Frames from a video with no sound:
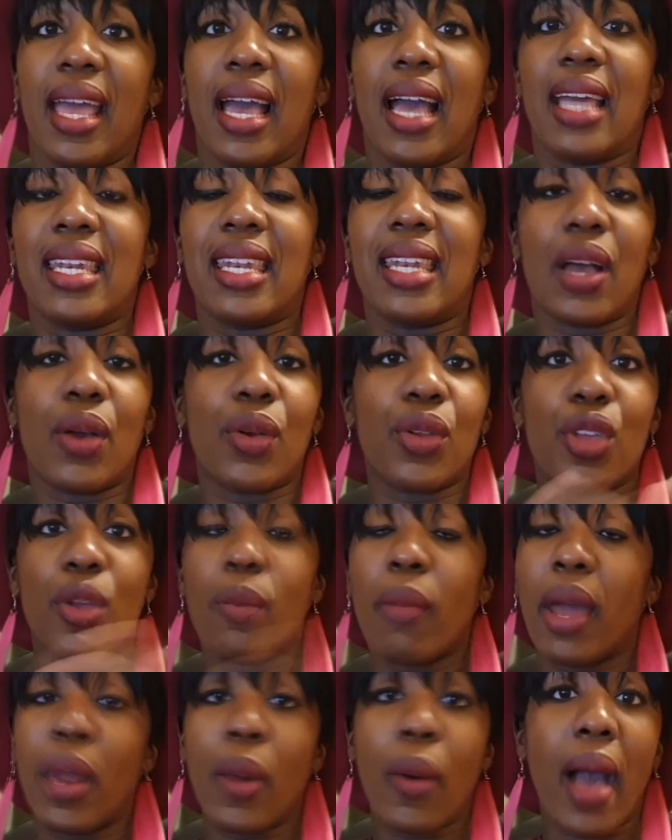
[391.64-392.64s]
Now,
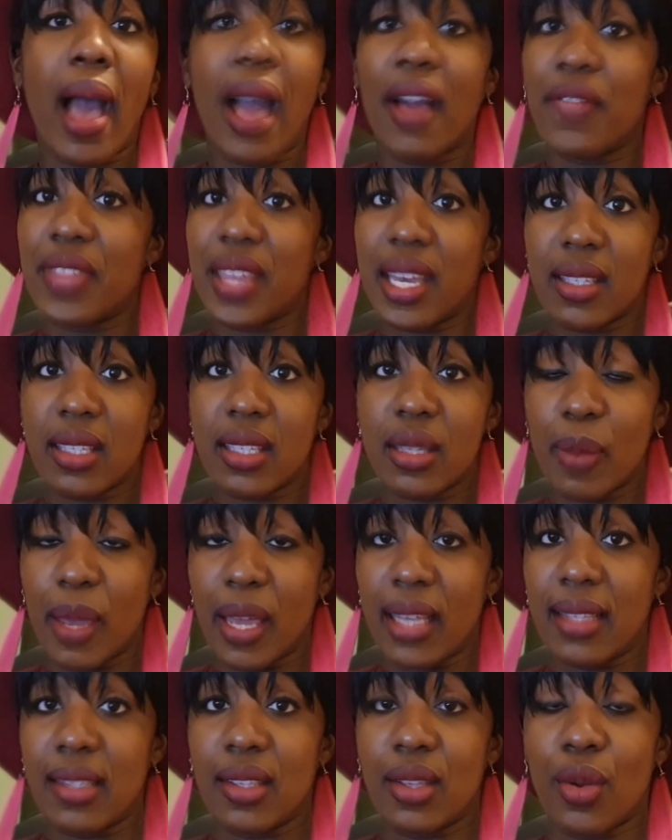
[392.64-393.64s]
you might not have that
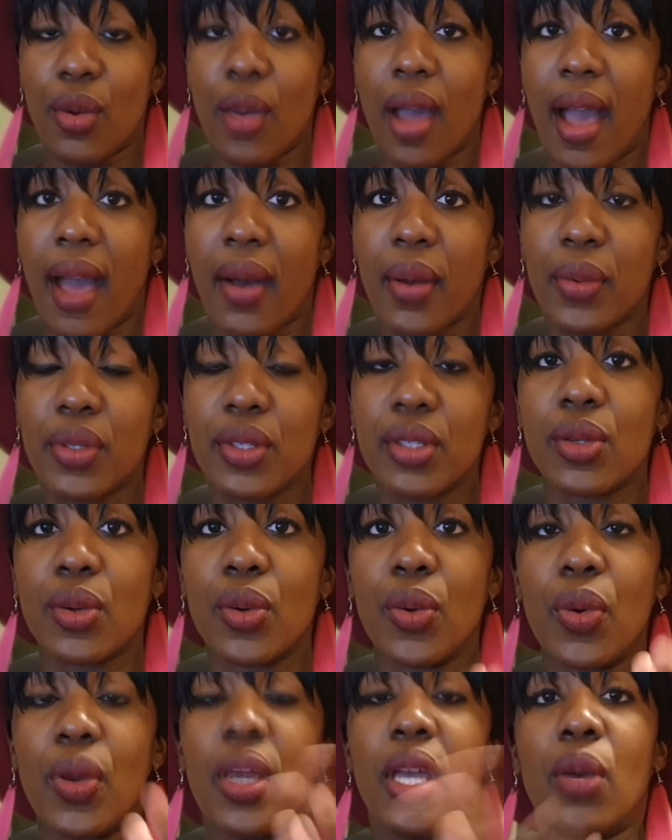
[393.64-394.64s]
space in your house
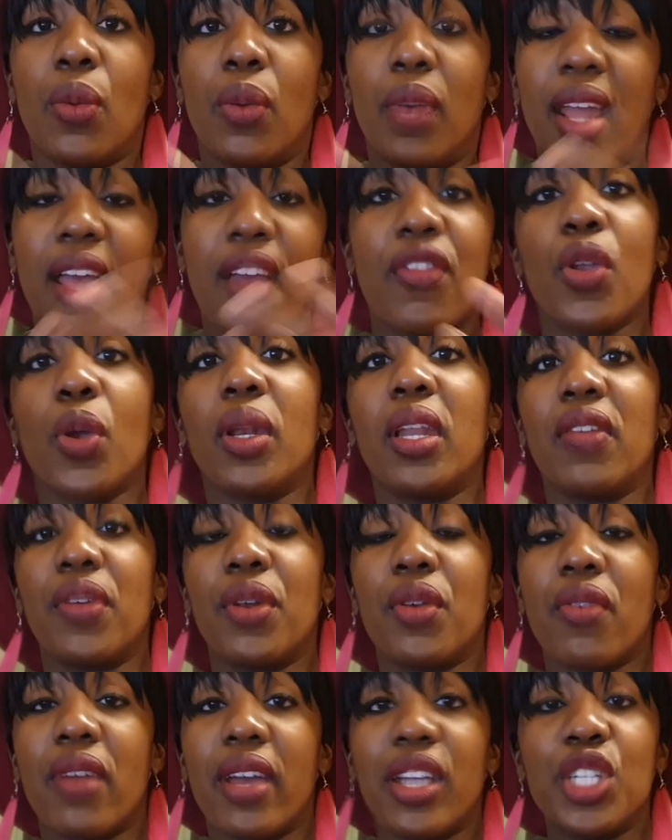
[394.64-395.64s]
or whatever your
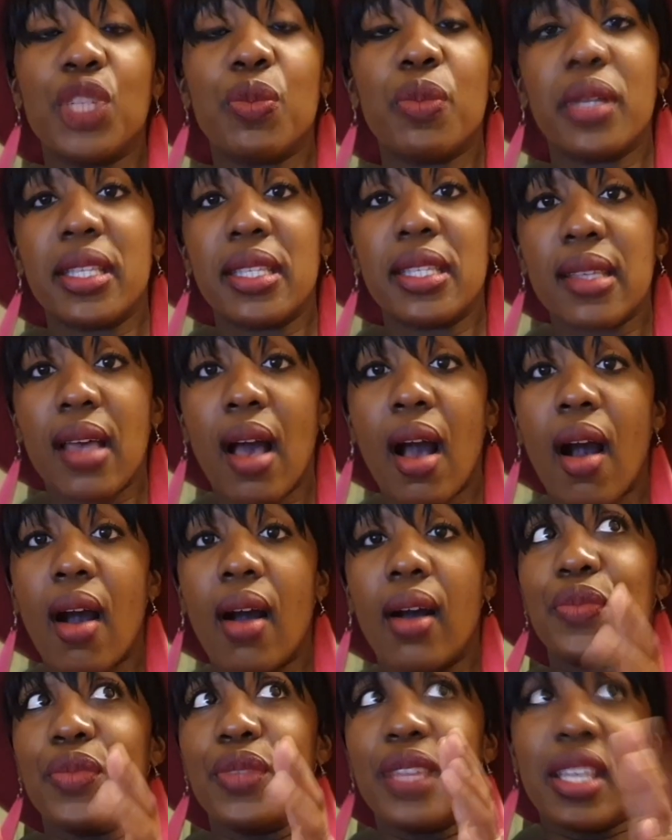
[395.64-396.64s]
living arrangements
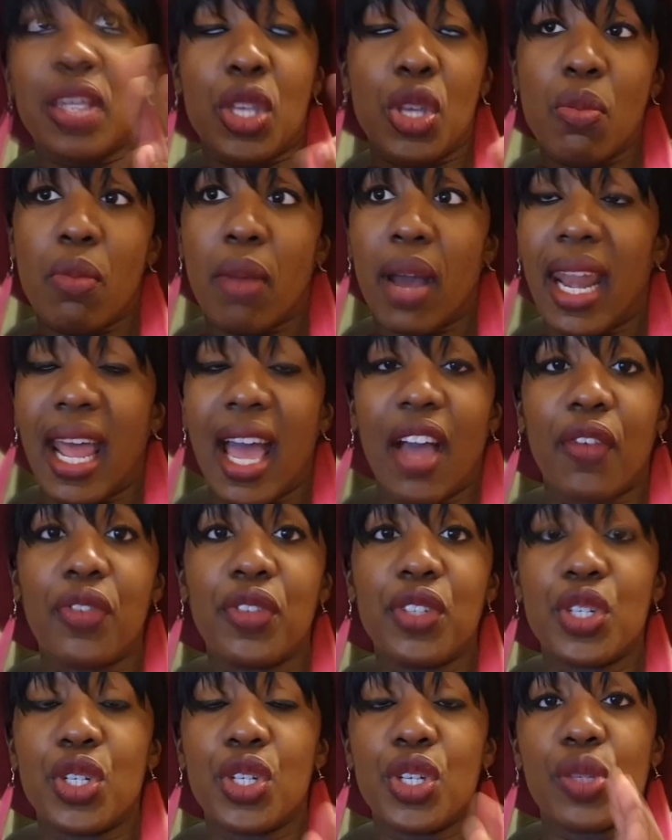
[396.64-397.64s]
are. You might
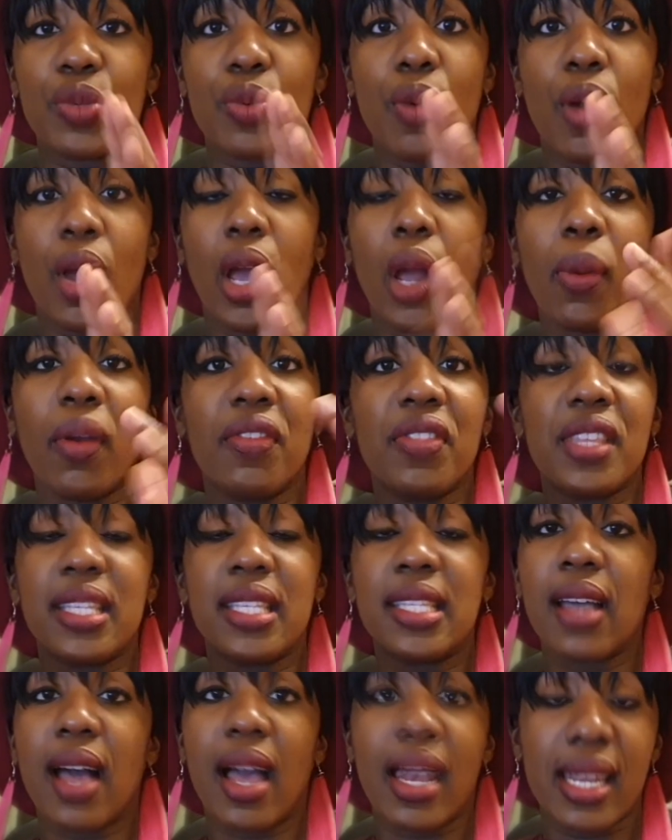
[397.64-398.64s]
have to just work with
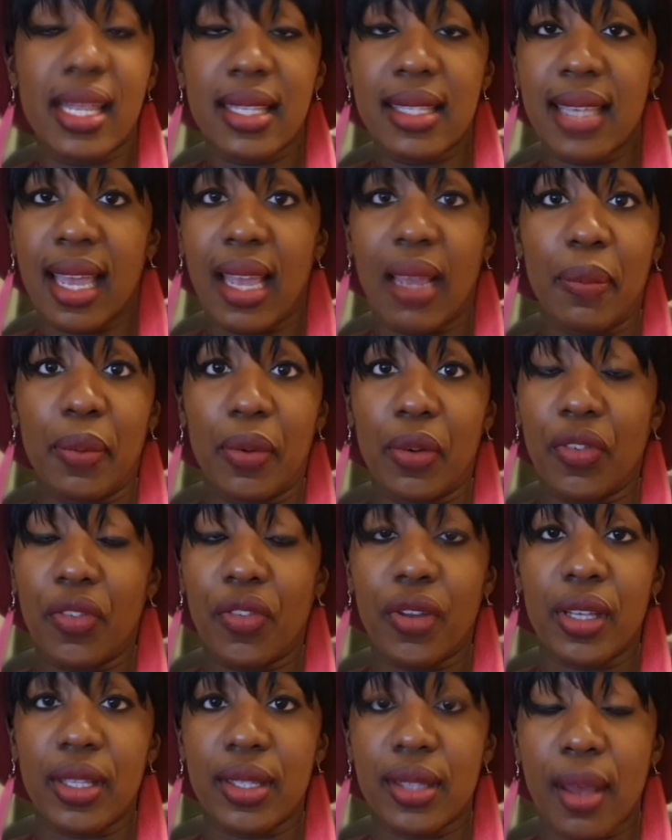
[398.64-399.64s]
the dining table,
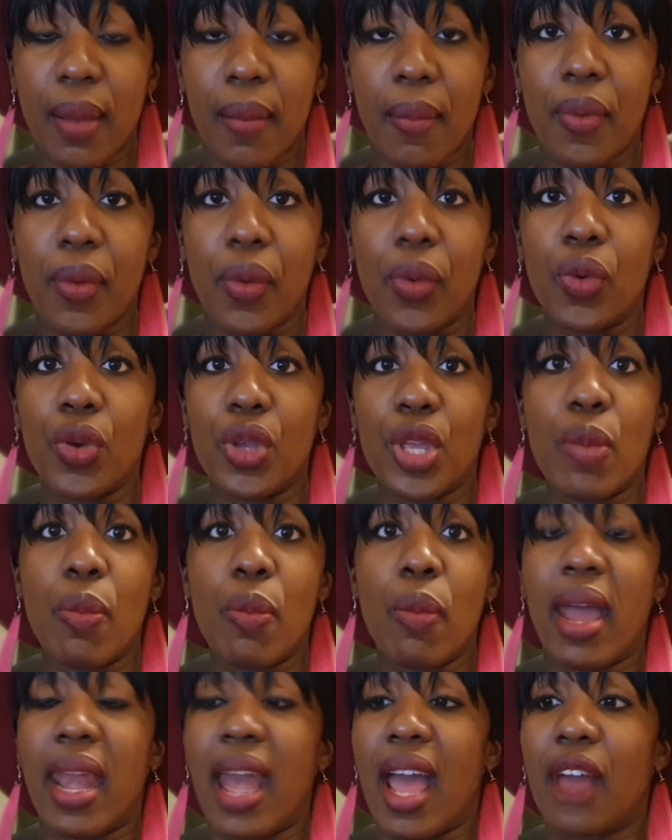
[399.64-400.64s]
for example, or you
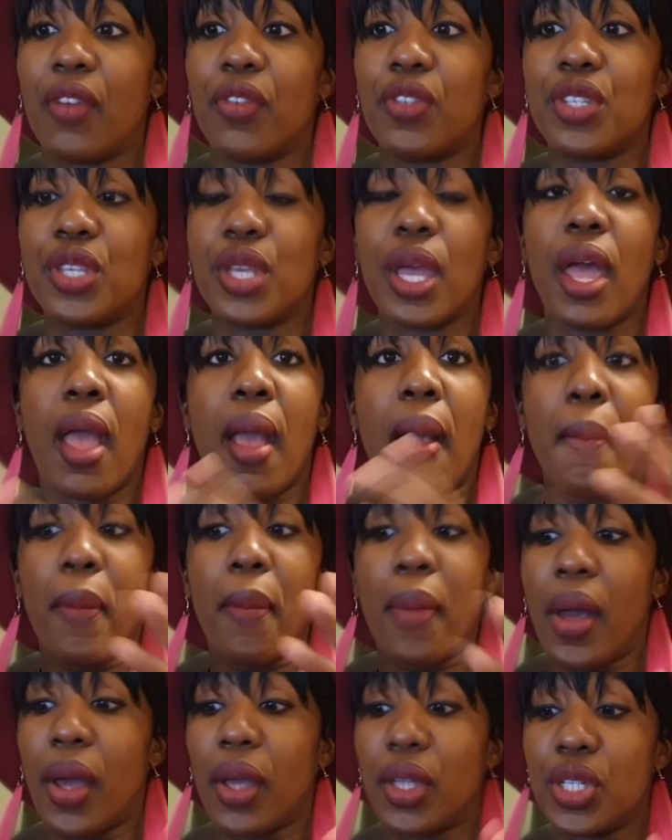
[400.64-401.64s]
might have to
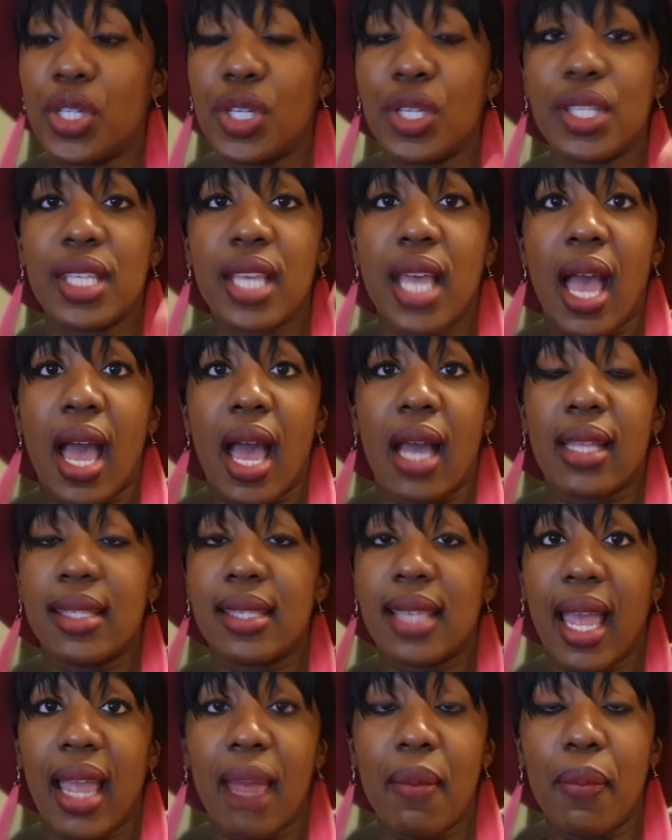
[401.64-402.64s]
purchase a
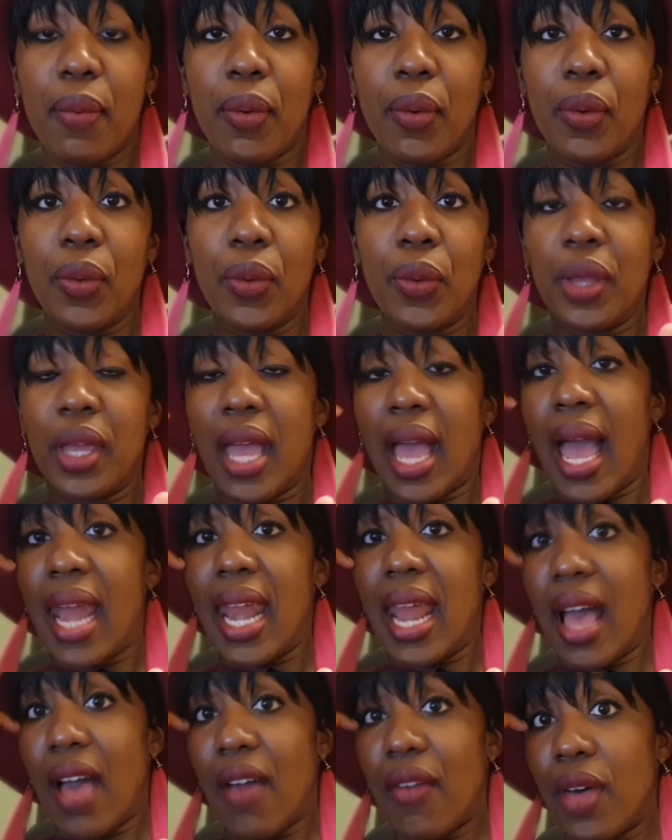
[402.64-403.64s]
table
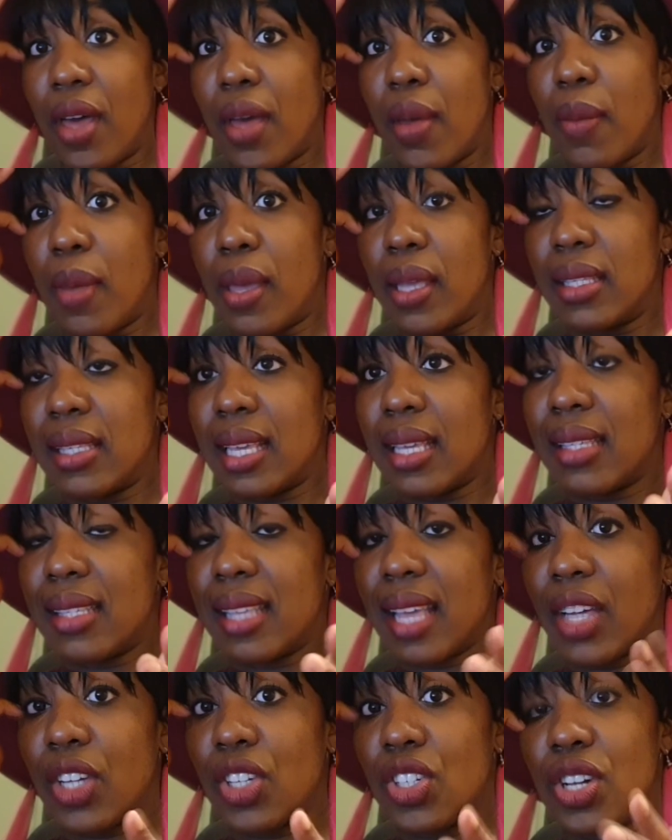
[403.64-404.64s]
and have a
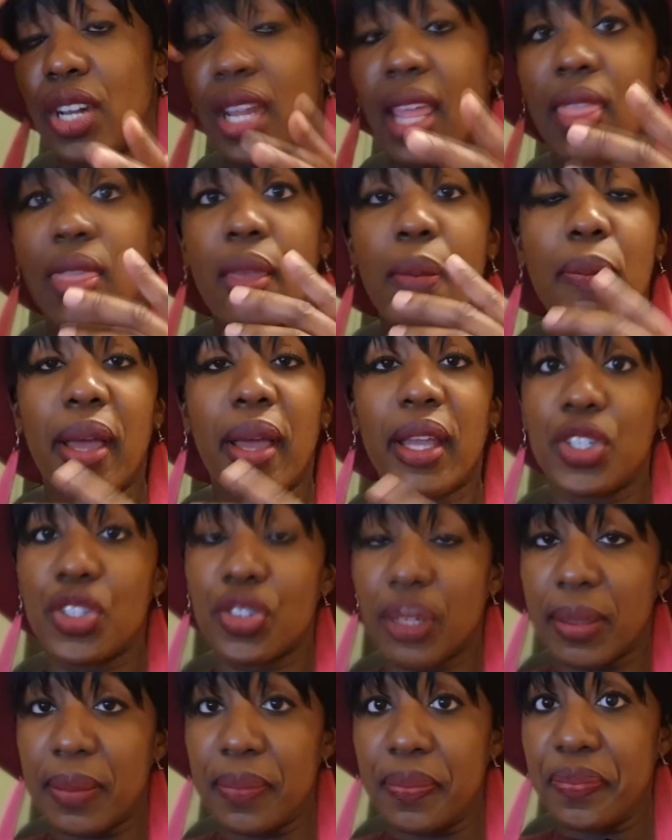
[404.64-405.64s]
section in the
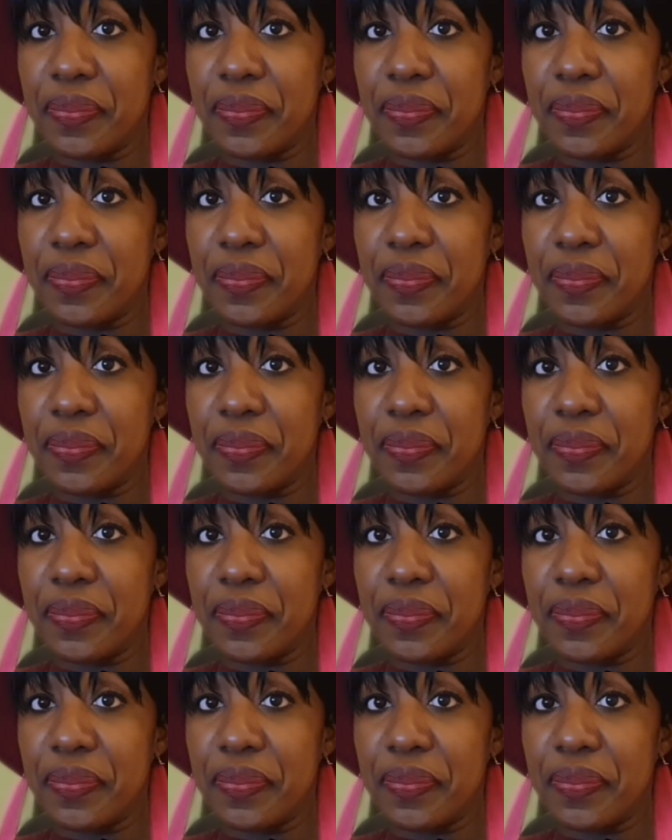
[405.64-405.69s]
bedroom.